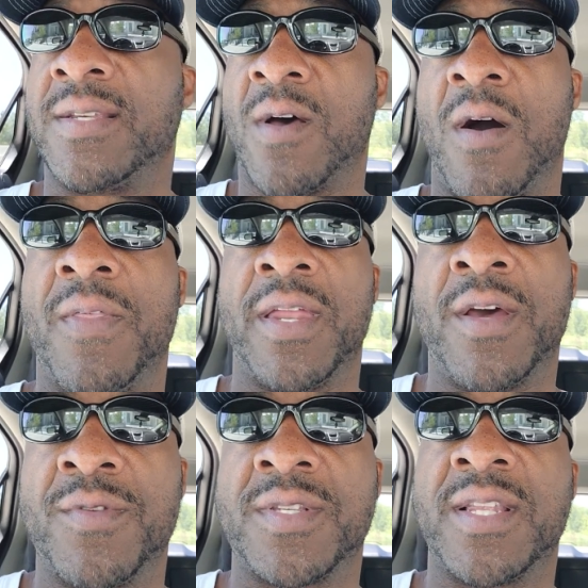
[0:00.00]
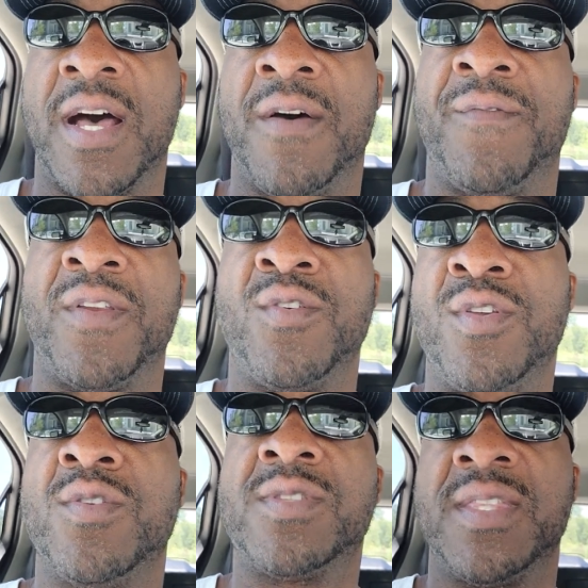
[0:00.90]
and all that other stuff, and you're
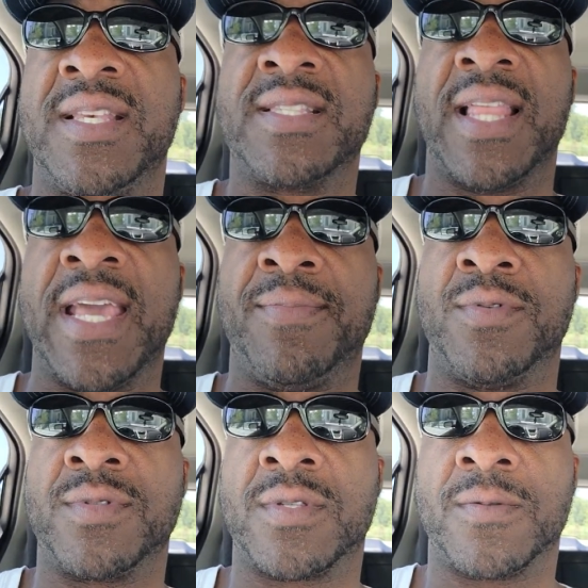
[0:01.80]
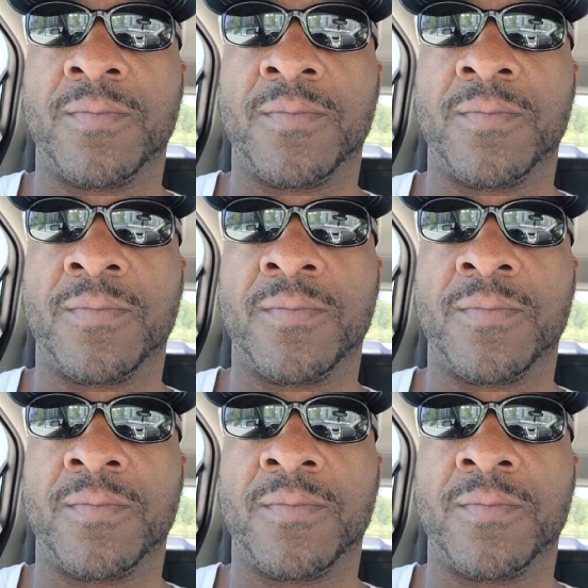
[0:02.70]
using these labels,